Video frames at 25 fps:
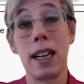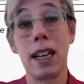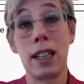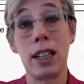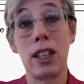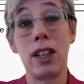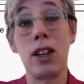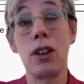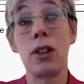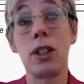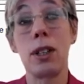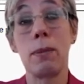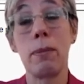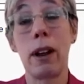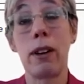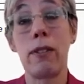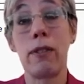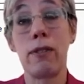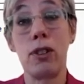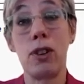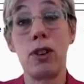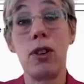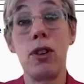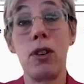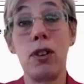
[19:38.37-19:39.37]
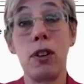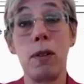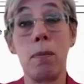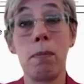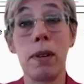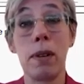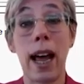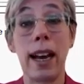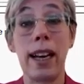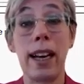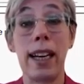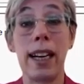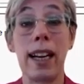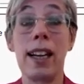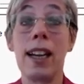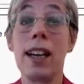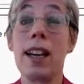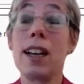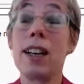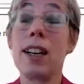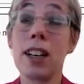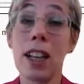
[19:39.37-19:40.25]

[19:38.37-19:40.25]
And there's a lot about funeral planning.